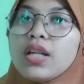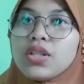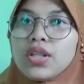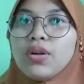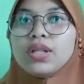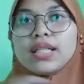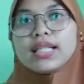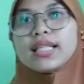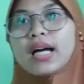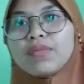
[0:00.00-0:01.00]
So this
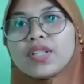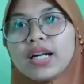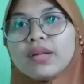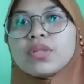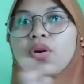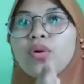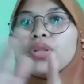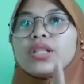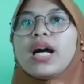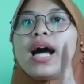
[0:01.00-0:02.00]
is sometimes
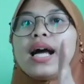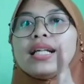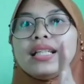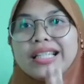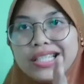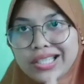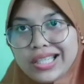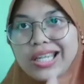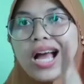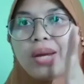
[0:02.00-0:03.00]
called the
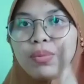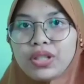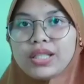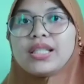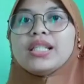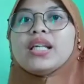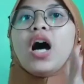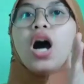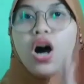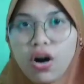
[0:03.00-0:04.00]
Anglistic hypothesis
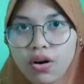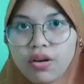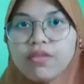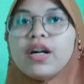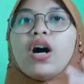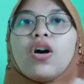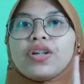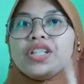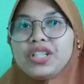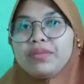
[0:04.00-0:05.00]
of
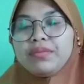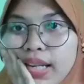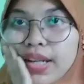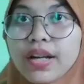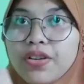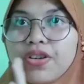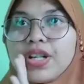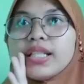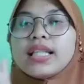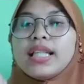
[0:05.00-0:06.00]
origin. Another
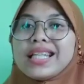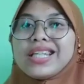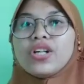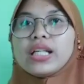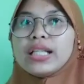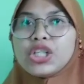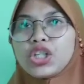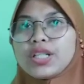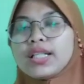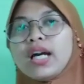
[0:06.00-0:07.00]
is Latino
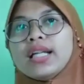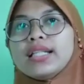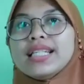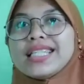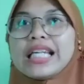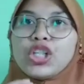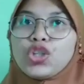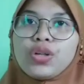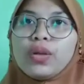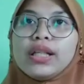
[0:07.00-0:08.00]
Englishes. This
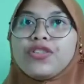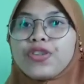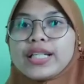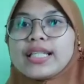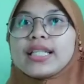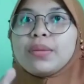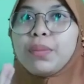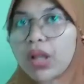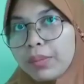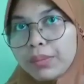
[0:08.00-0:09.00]
section will address the
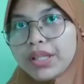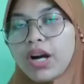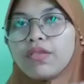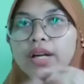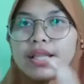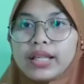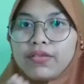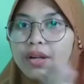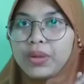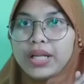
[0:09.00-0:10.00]
development of ethnic
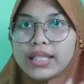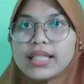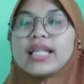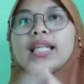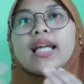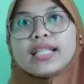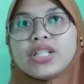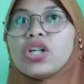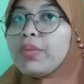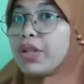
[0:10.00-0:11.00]
varieties in
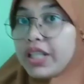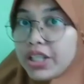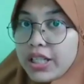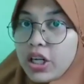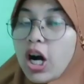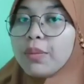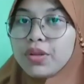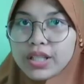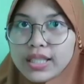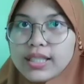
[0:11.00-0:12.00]
Latino
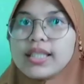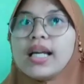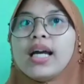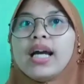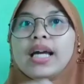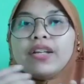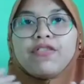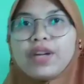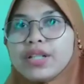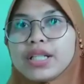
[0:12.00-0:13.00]
communities in
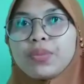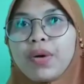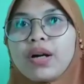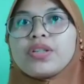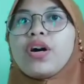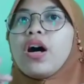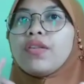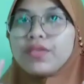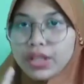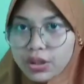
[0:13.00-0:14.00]
various parts
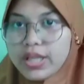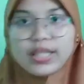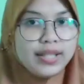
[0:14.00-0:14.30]
of the United